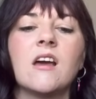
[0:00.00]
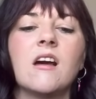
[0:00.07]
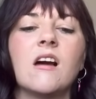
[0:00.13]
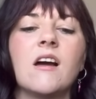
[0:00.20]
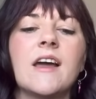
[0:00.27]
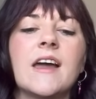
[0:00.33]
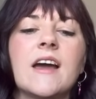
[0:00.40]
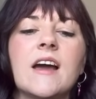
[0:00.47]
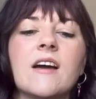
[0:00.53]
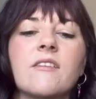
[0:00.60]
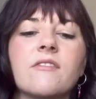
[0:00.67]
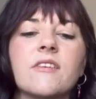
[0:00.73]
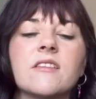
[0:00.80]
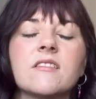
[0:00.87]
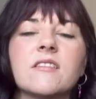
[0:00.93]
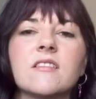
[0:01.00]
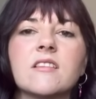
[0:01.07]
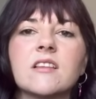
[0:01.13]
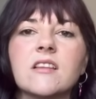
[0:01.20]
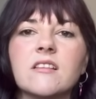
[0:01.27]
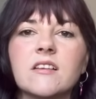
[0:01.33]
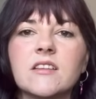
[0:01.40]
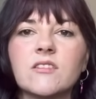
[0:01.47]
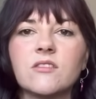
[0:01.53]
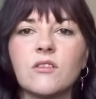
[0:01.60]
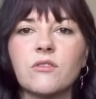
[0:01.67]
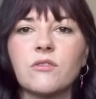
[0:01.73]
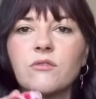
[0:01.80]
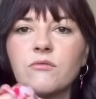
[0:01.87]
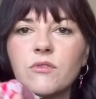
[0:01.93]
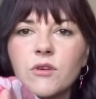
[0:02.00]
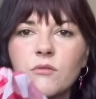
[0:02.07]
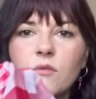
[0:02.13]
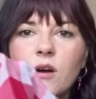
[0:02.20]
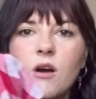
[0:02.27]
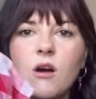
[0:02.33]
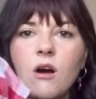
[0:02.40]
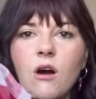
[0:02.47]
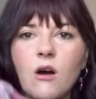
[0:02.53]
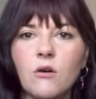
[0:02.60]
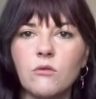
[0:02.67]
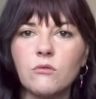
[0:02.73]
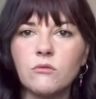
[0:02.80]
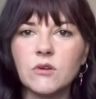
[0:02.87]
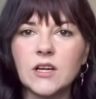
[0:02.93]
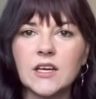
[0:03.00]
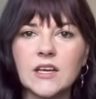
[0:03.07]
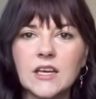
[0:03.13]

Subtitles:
I have sliced through a hole